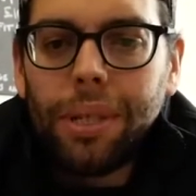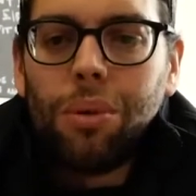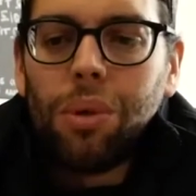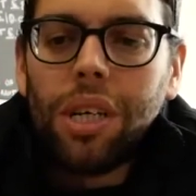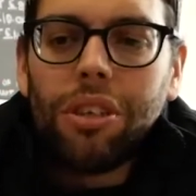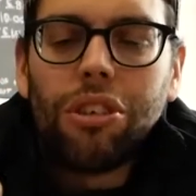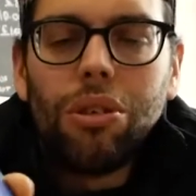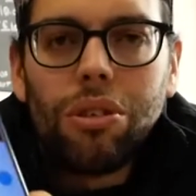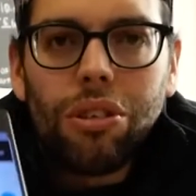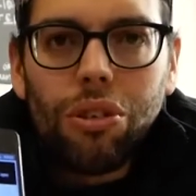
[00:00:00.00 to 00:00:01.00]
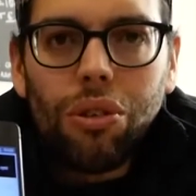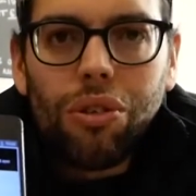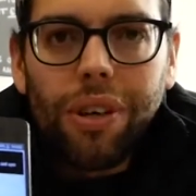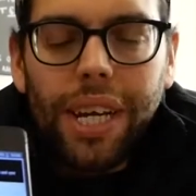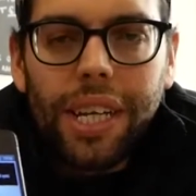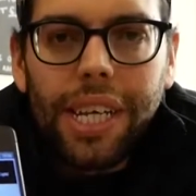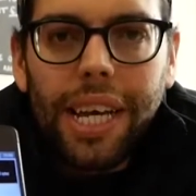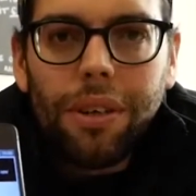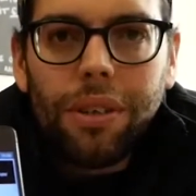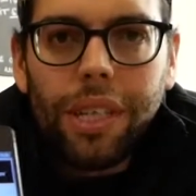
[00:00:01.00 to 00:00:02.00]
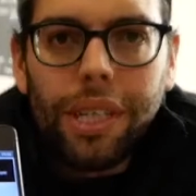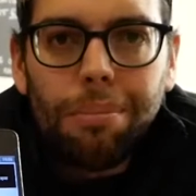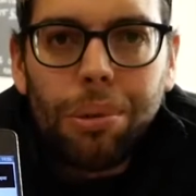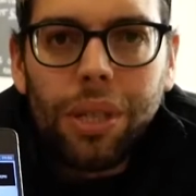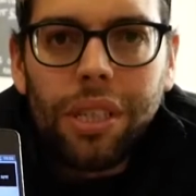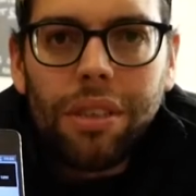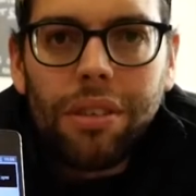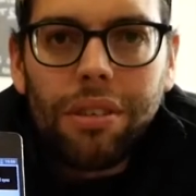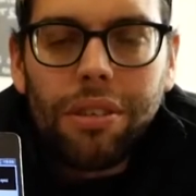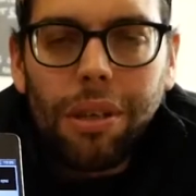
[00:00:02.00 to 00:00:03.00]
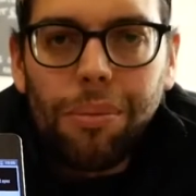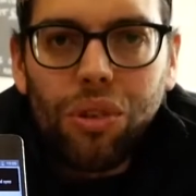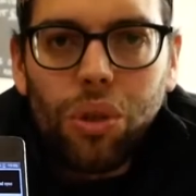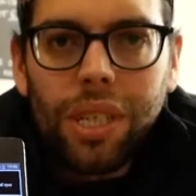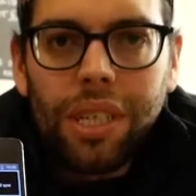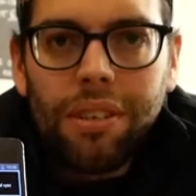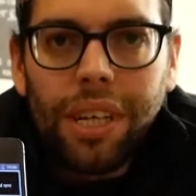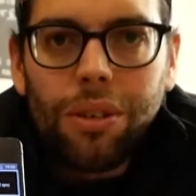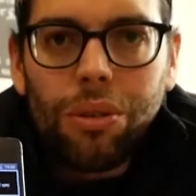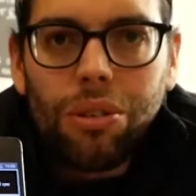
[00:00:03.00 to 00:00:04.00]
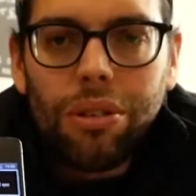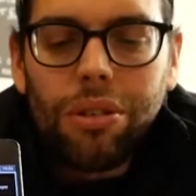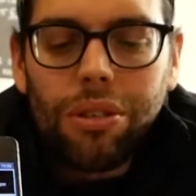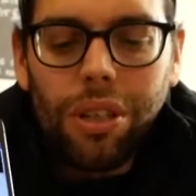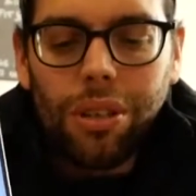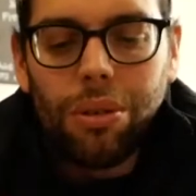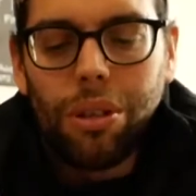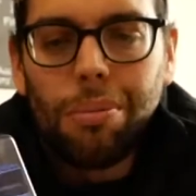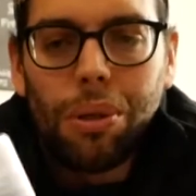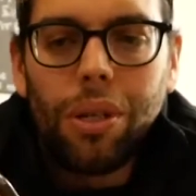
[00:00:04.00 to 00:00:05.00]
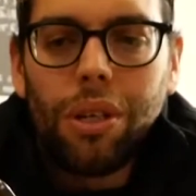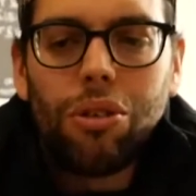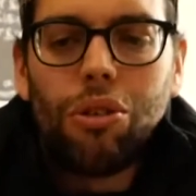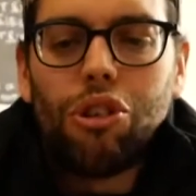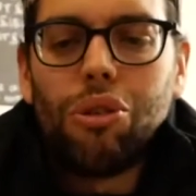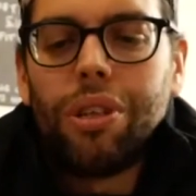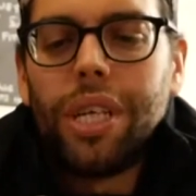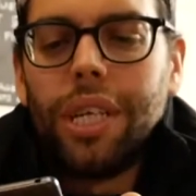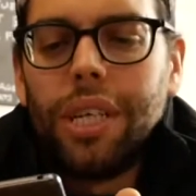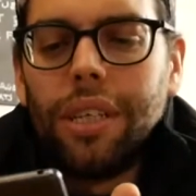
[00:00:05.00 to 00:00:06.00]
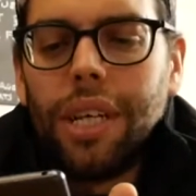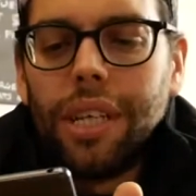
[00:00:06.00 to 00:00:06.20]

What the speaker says: it will ask you to sort of create an account and then put in some of your details so the computer knows who's using it and